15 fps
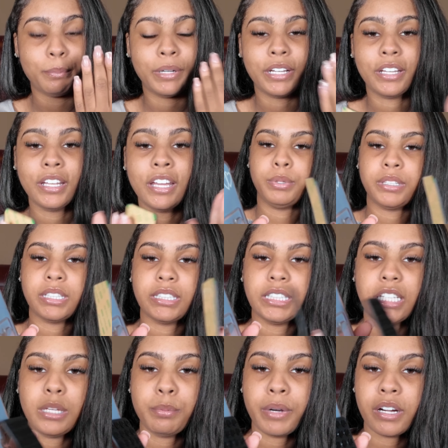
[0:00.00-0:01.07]
but put the
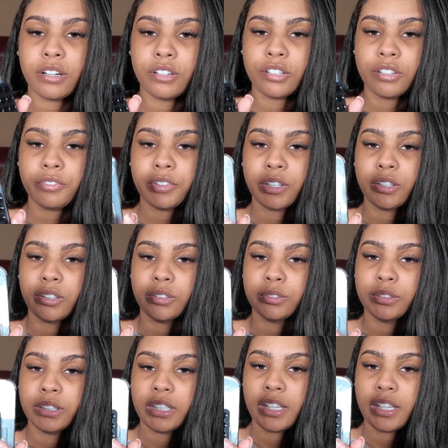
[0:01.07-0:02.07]
sticky part on your phone